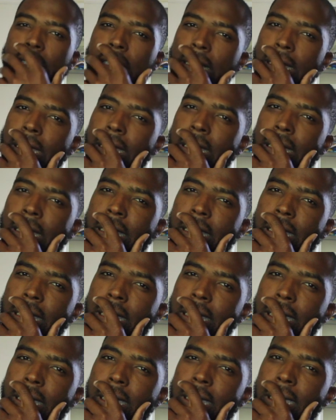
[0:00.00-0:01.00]

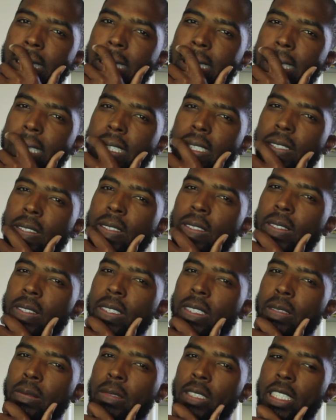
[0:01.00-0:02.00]
I don't
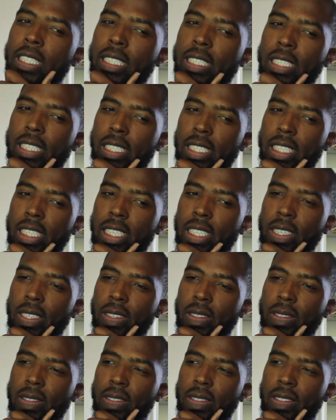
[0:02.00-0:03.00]
know about that
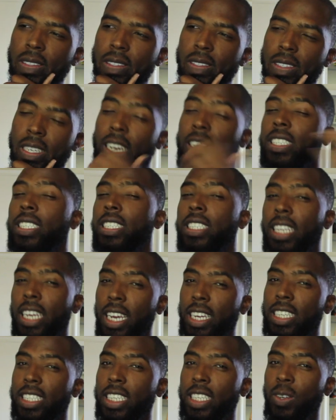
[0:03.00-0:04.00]
now. Now, she
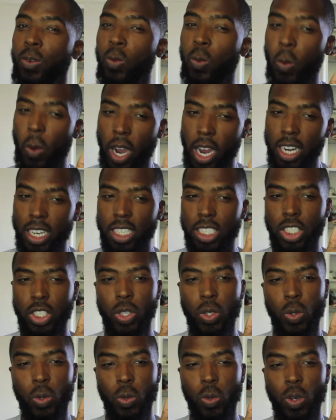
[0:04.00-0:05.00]
said she wanted
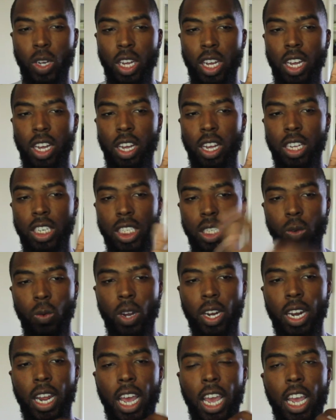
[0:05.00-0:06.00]

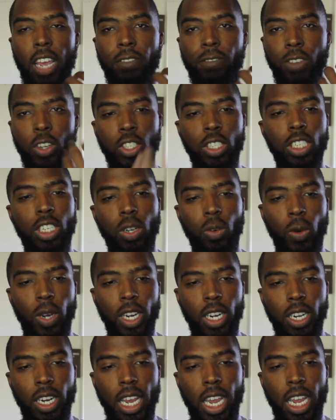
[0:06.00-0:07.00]
a future
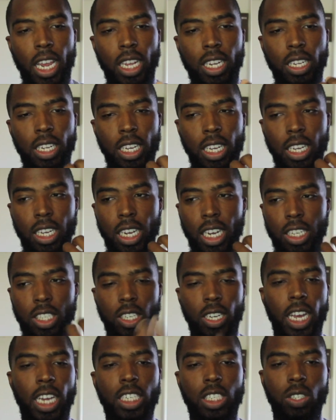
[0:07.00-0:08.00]
career in the
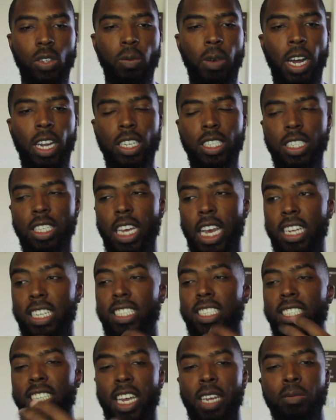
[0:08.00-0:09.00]
international policy. At
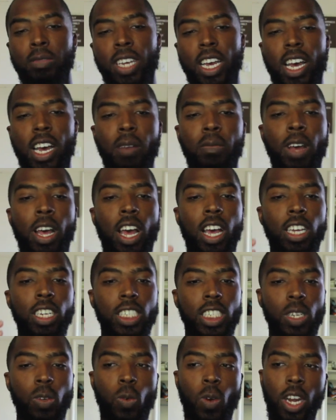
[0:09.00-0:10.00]
the same time,
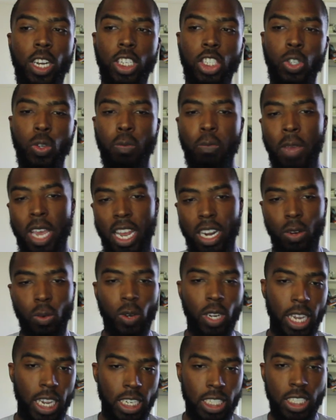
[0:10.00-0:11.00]
she wanted to mend
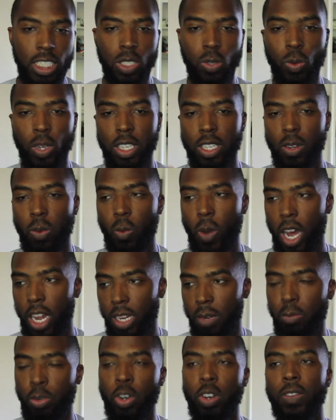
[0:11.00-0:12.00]
relations
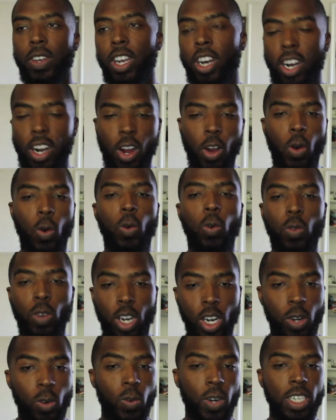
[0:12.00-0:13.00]
while improving her own
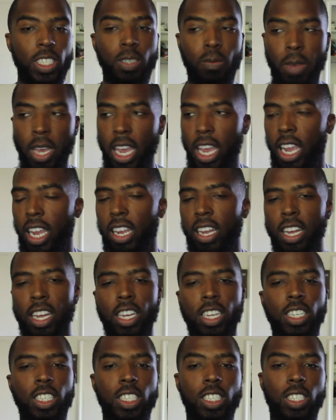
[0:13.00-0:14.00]
resume.
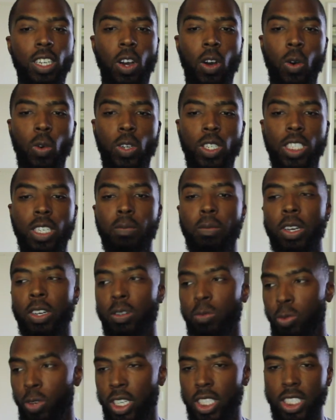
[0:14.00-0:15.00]
So she
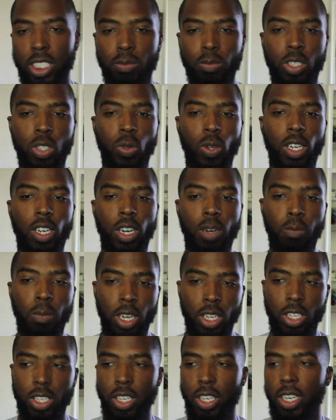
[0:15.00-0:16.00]
built bridges between her
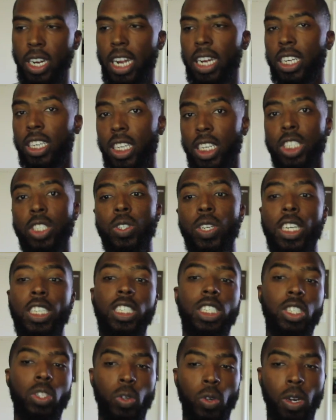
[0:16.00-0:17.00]
motherhood and the country that
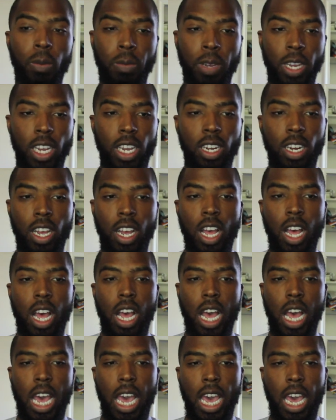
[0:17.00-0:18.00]
she grew up in.
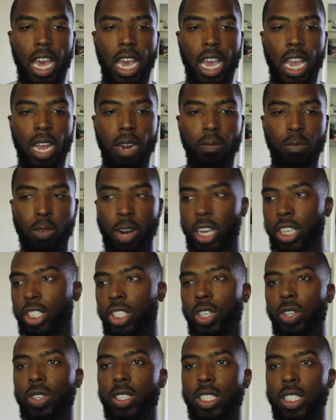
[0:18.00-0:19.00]
And
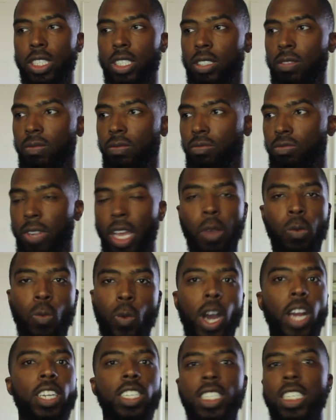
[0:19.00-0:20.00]
prosecutors, they
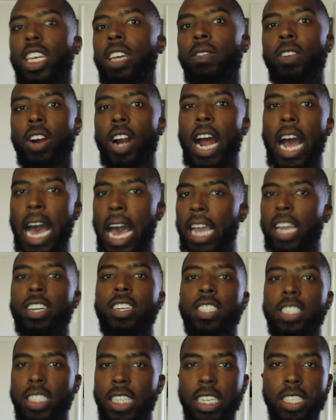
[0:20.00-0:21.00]
wanted to give her a
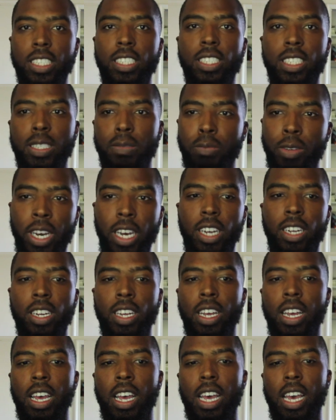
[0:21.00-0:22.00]
higher sentence. But
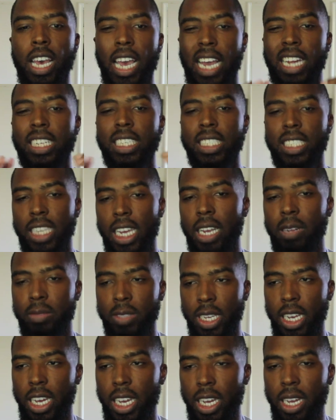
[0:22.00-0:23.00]
at the same
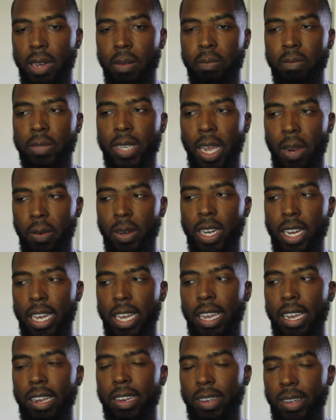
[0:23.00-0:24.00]
time, they were
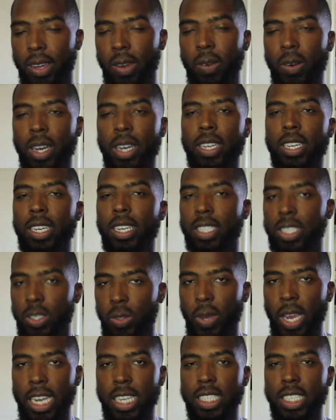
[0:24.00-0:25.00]
like, you know what, let's
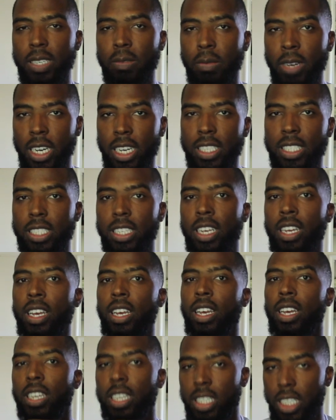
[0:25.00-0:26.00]
do 18 months,
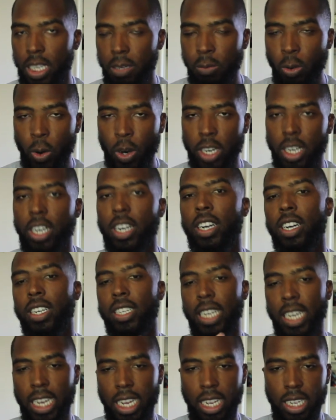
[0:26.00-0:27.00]
deport her,
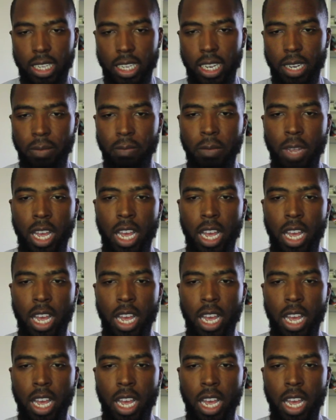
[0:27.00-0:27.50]
and that kind of thing.